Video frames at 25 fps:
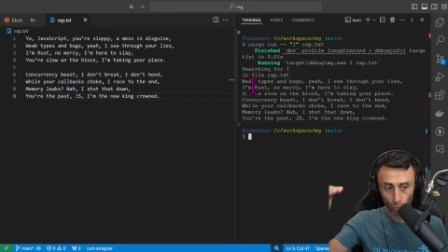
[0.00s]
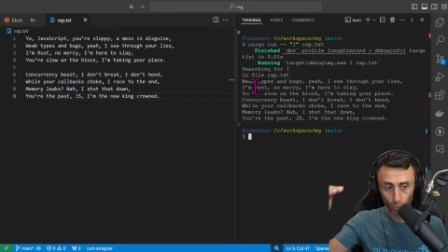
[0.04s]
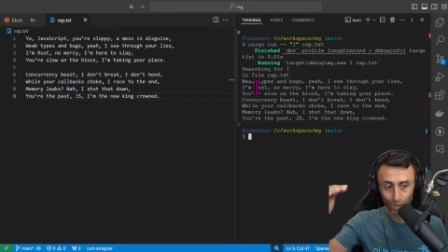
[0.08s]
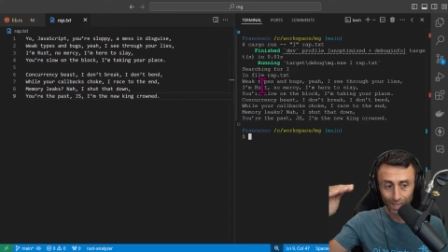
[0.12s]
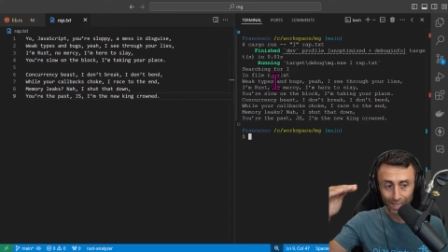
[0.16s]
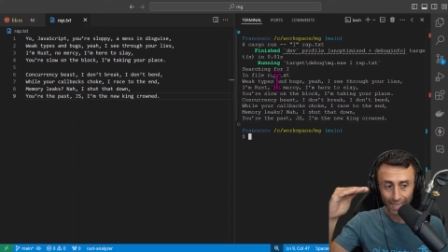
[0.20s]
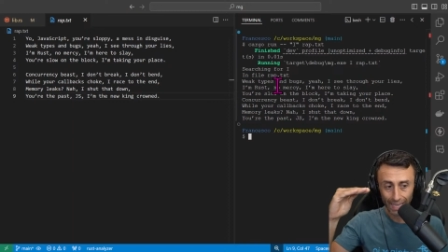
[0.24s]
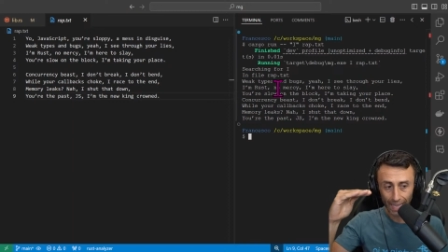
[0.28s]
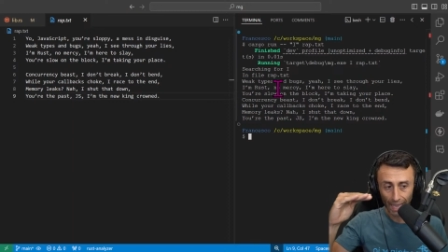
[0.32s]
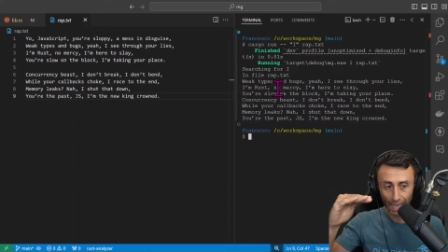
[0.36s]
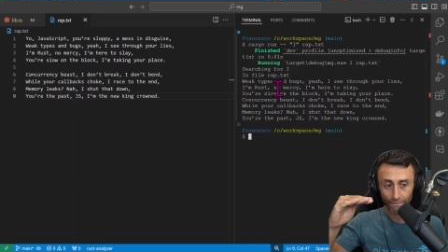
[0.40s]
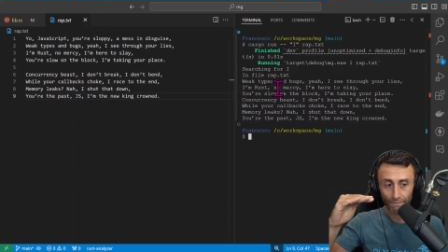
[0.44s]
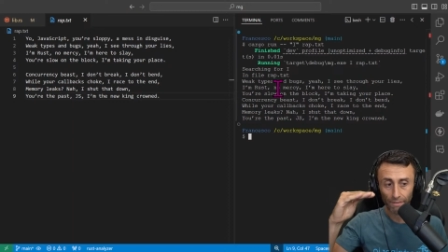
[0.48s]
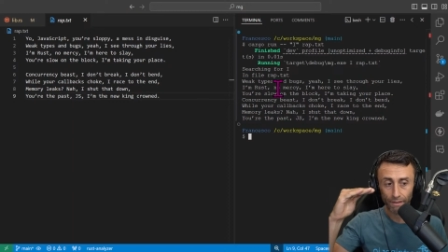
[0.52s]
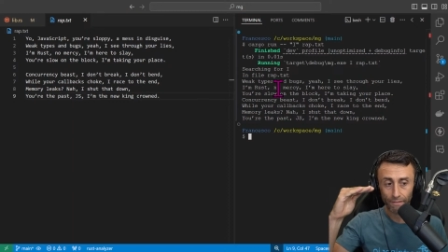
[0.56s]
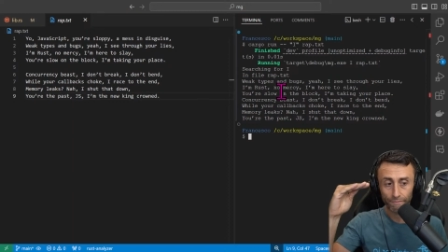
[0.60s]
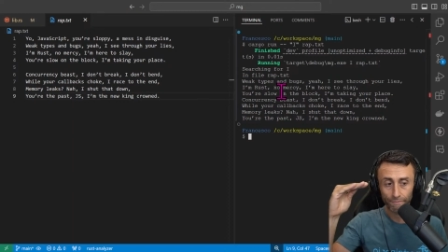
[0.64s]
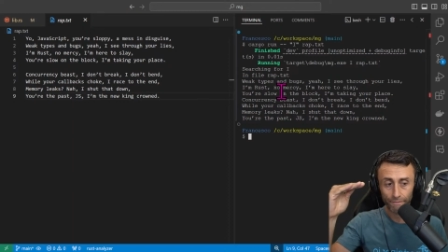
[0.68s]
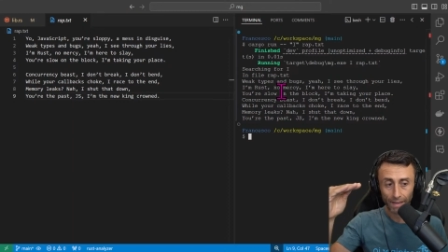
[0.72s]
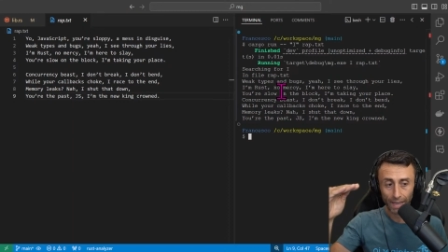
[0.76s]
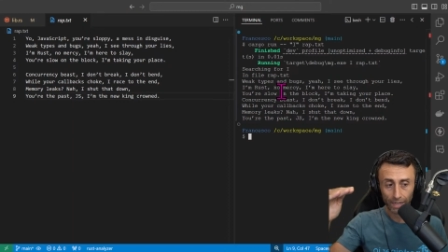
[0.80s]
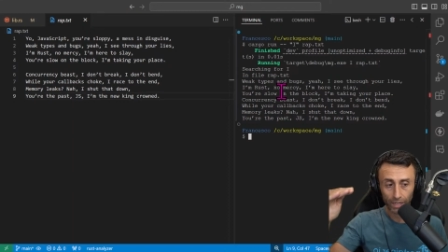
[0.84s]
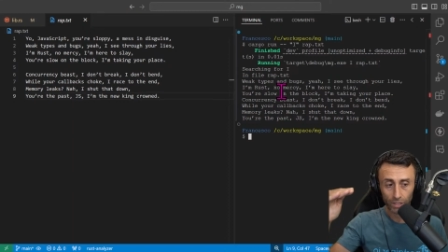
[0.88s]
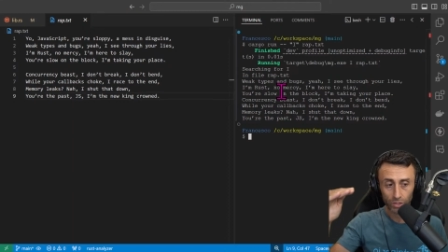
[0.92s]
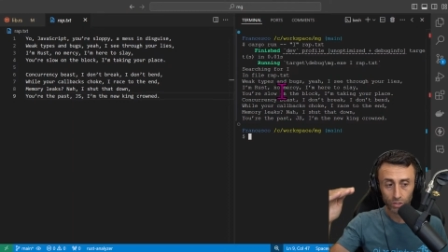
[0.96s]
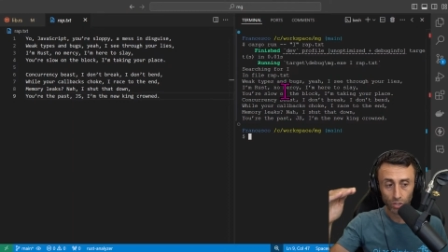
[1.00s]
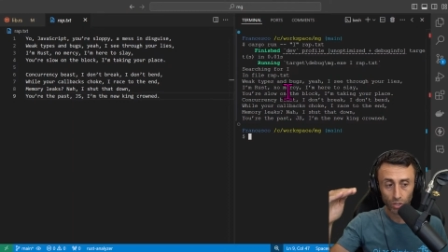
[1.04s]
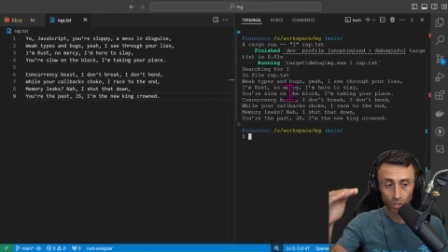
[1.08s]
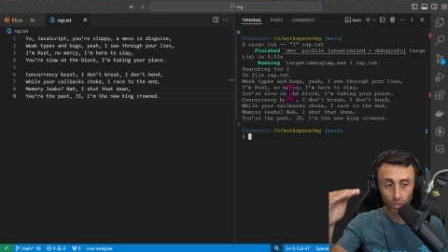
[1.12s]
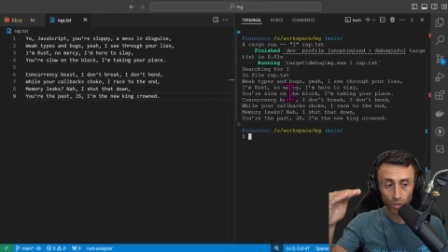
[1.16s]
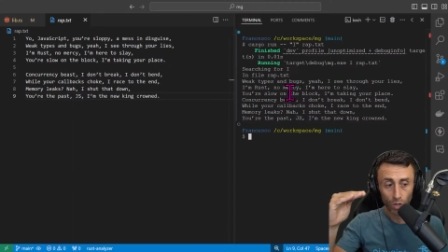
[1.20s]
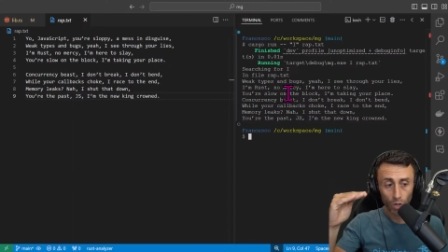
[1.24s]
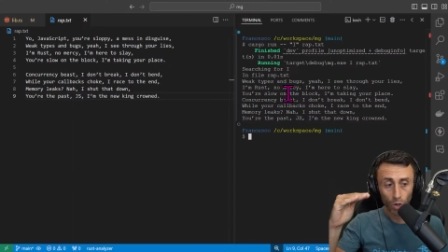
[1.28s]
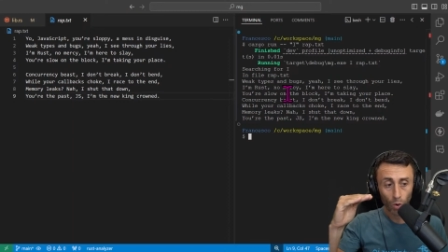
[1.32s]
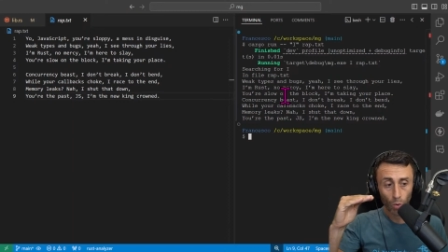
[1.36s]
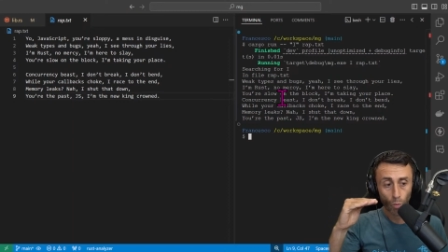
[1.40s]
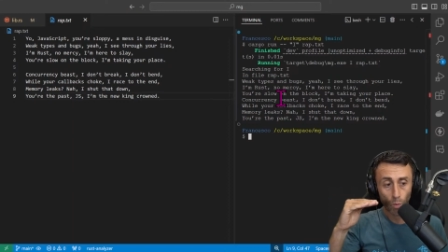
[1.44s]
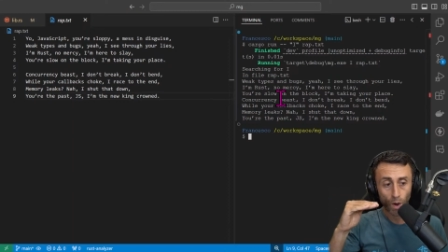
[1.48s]
we have a vector
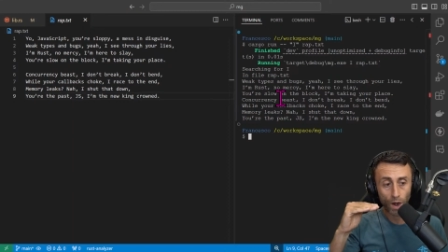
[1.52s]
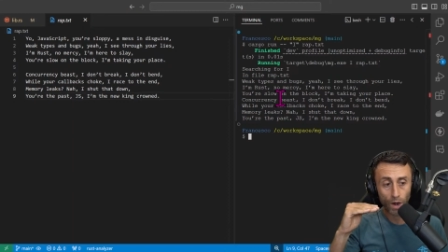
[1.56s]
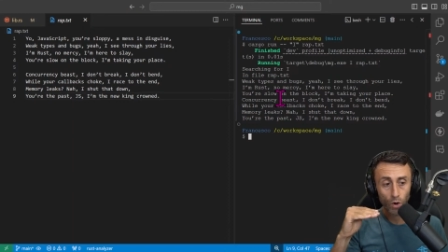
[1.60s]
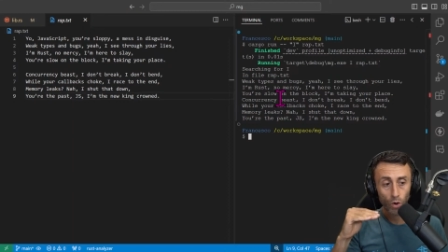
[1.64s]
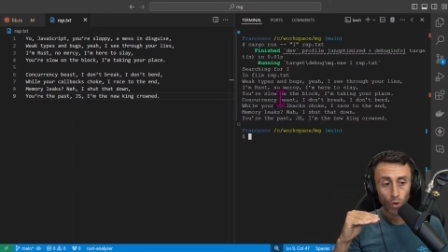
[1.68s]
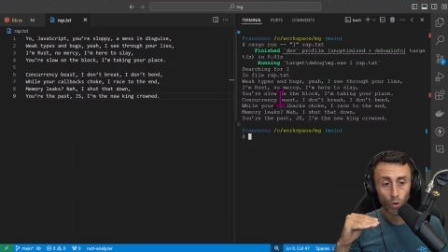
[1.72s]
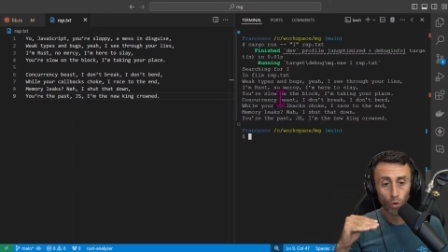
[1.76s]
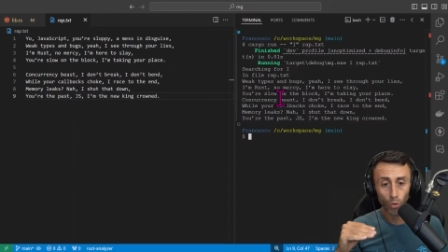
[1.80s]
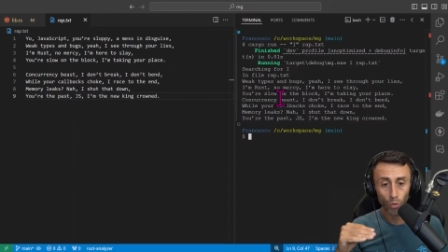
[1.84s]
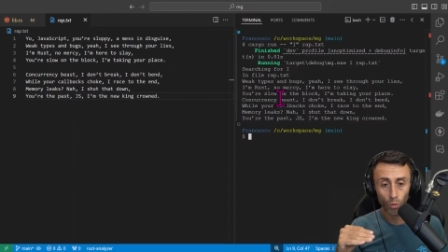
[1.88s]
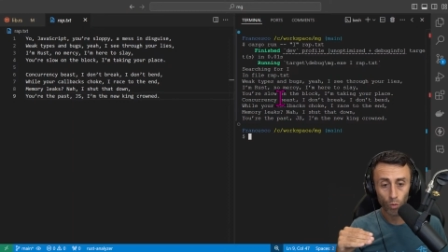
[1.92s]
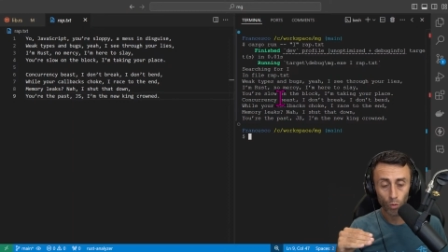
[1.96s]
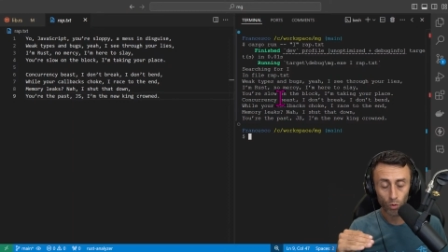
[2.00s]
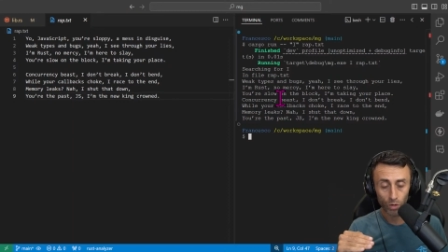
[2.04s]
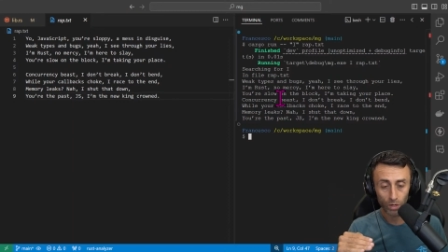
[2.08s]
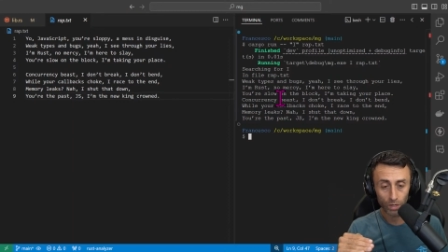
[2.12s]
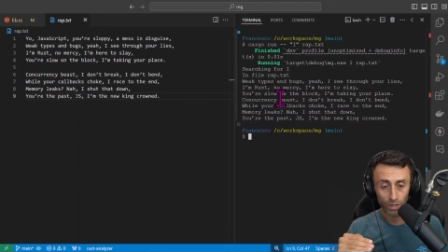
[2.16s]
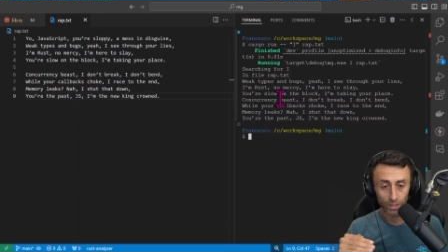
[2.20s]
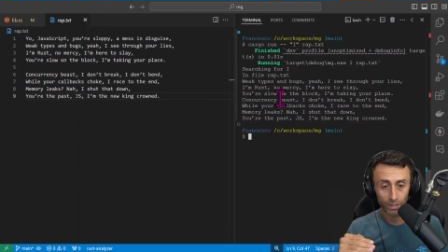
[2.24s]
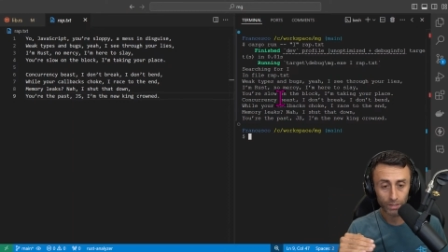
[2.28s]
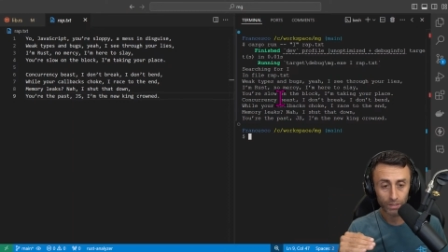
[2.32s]
where all